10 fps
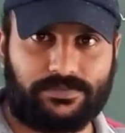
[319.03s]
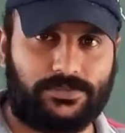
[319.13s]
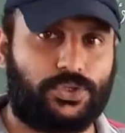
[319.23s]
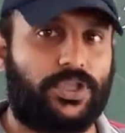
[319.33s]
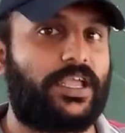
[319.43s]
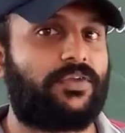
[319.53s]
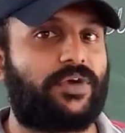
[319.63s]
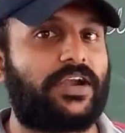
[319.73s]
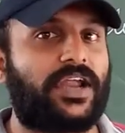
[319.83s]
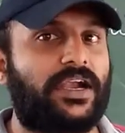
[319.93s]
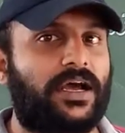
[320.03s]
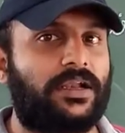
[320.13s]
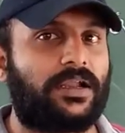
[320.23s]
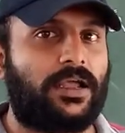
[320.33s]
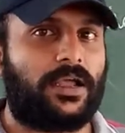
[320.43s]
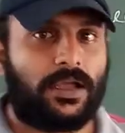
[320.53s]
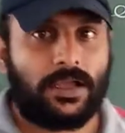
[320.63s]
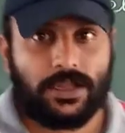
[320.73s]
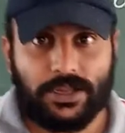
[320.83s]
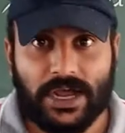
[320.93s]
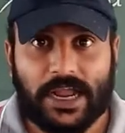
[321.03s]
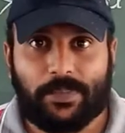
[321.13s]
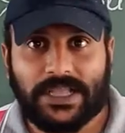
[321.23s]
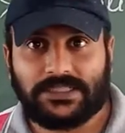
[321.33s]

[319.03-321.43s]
So here what you have done, you are applying